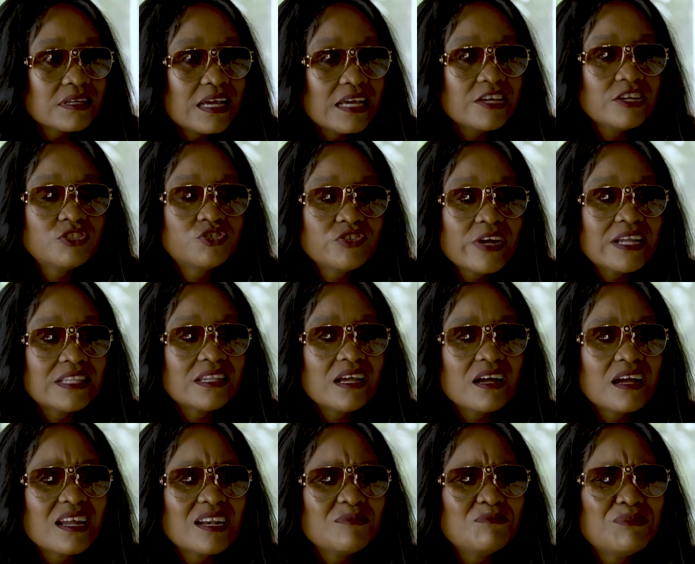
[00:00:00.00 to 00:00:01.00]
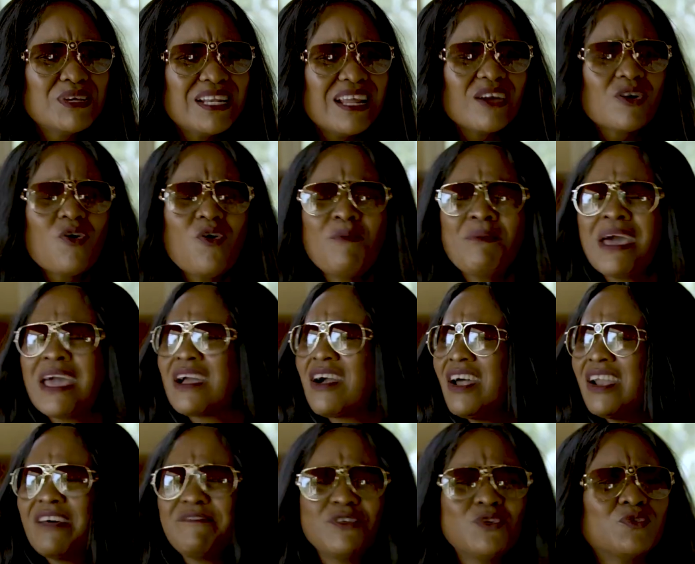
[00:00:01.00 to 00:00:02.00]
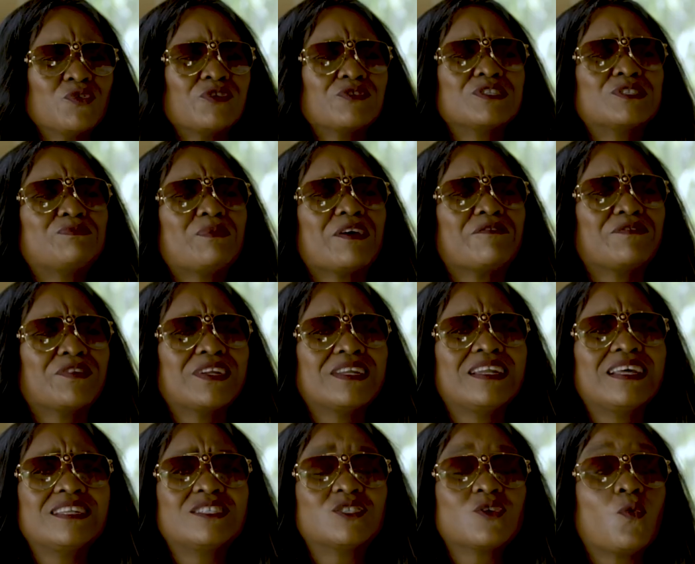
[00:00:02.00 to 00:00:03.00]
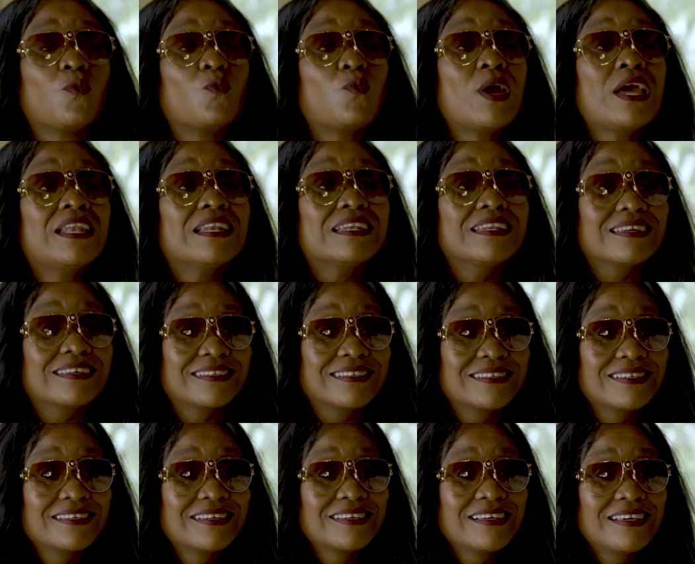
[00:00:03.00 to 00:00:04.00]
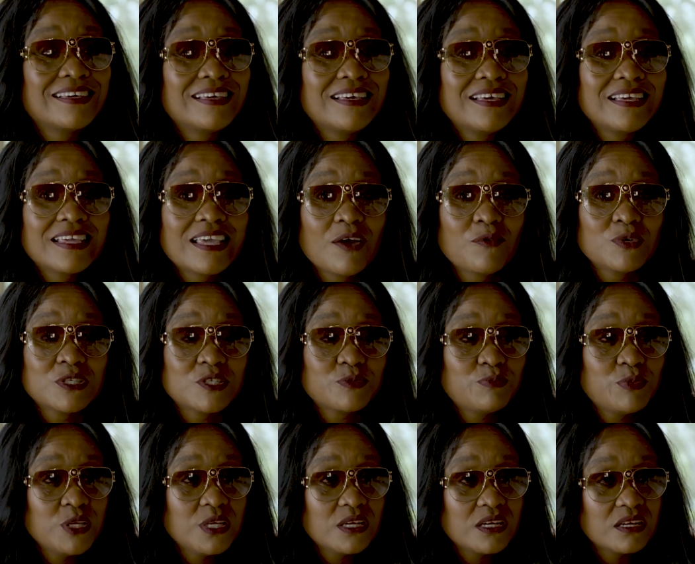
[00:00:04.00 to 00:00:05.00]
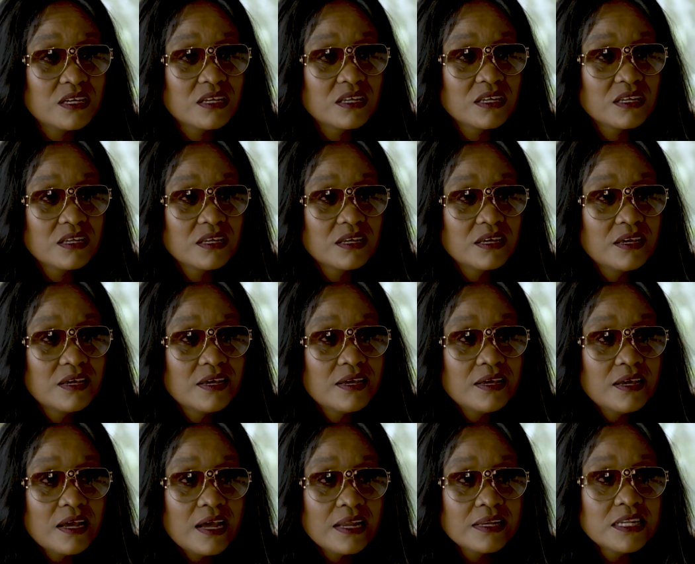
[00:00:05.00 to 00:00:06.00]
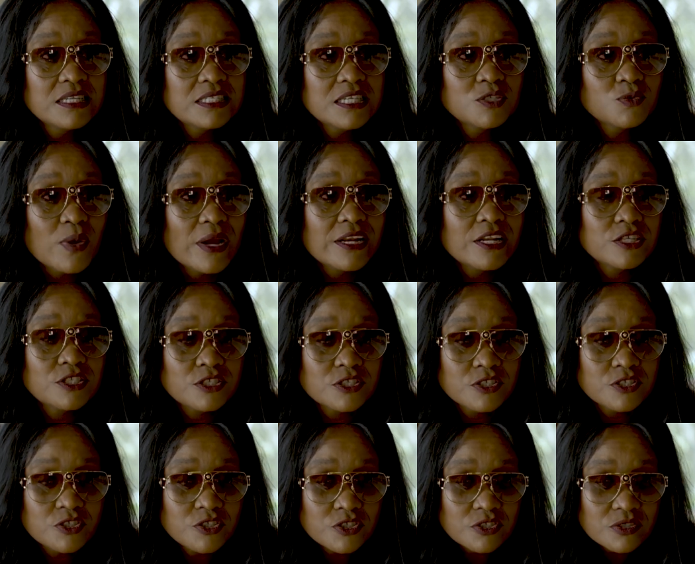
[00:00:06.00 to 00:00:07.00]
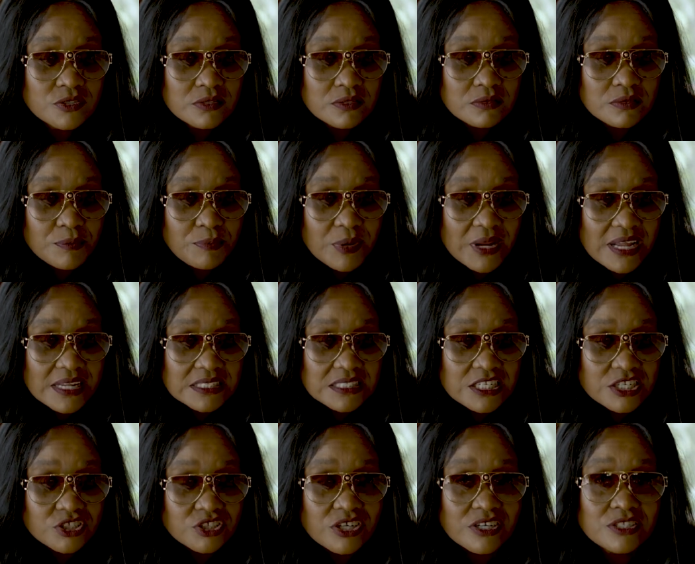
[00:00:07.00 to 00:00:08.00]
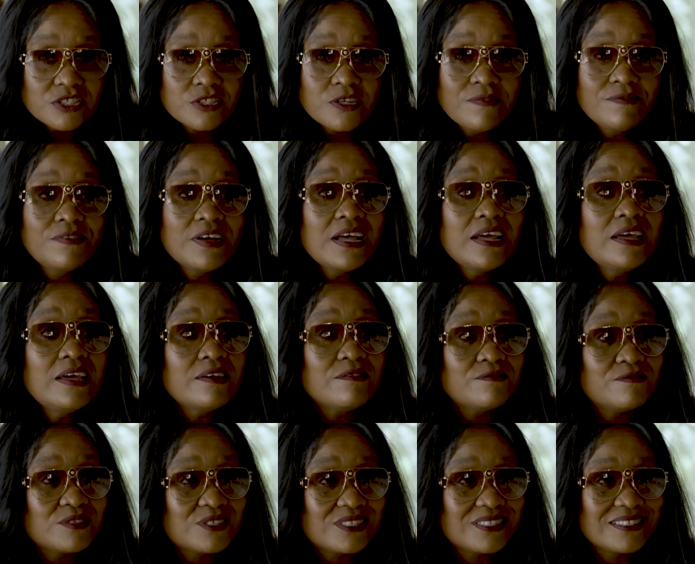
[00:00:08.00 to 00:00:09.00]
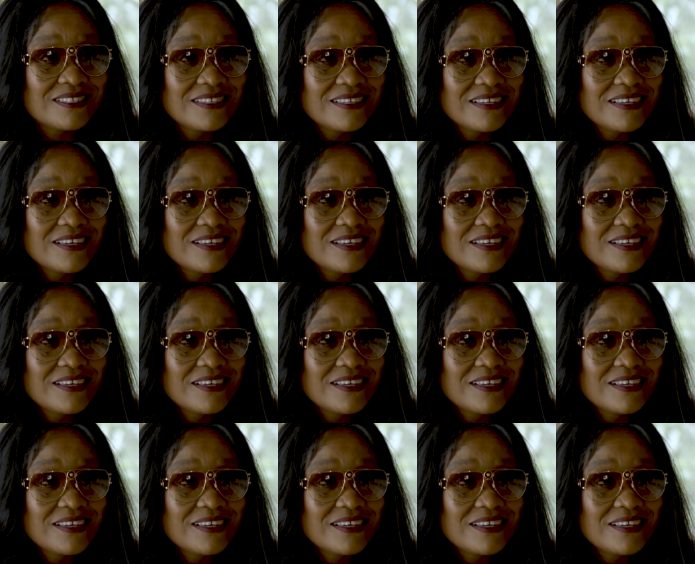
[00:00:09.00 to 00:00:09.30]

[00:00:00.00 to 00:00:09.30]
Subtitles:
And you try to talk and him be like, oh my God, have you no respect for the dead? So when can we speak? And this is why the plantation survives.